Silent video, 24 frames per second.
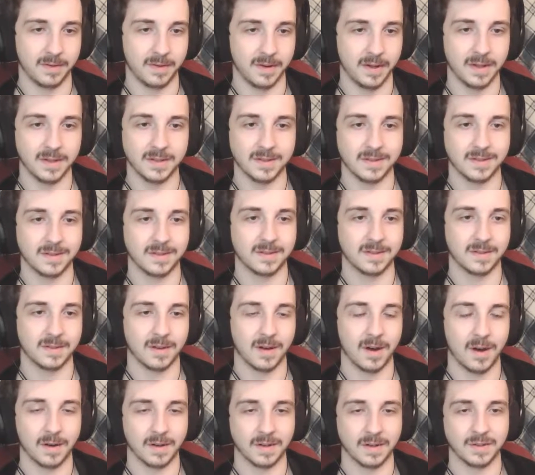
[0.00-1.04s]
It's
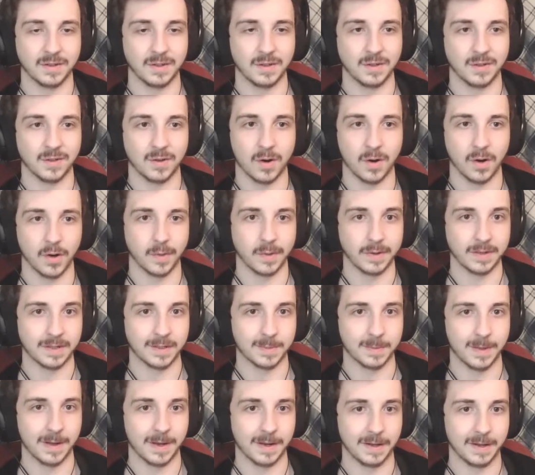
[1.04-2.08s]
honestly just hard to
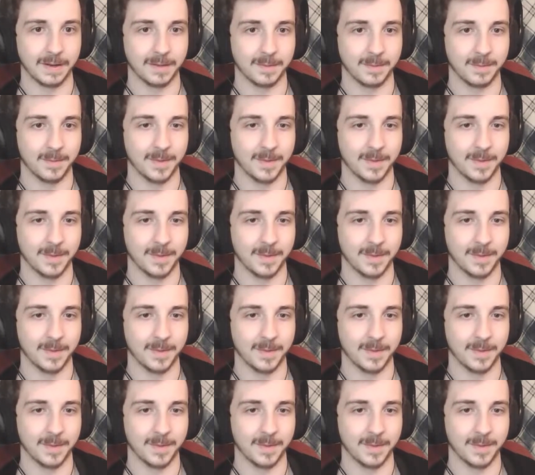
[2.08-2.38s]
explain it.